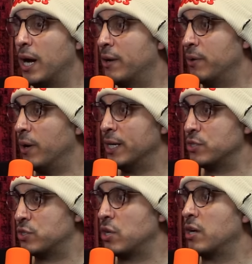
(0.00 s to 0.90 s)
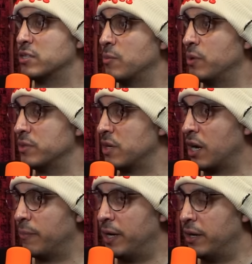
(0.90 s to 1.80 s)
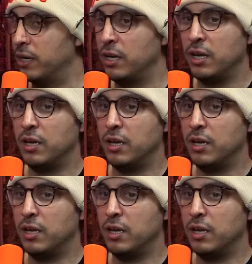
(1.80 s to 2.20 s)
I don't know. I just saw someone talk about it,